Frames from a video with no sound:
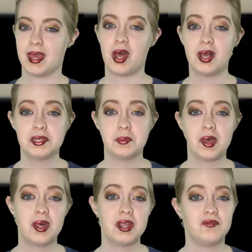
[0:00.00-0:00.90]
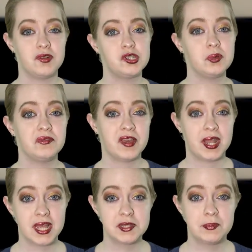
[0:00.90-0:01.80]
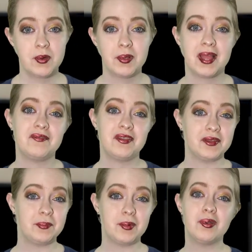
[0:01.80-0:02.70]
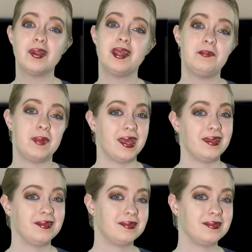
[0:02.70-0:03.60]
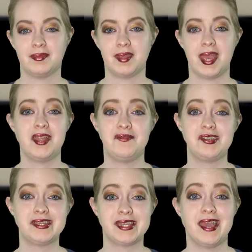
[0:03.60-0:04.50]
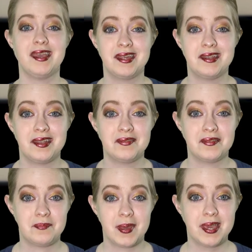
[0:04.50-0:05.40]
And AwesomeCon and Virtual Fan Expo will have even more in May. And if you just can't get enough of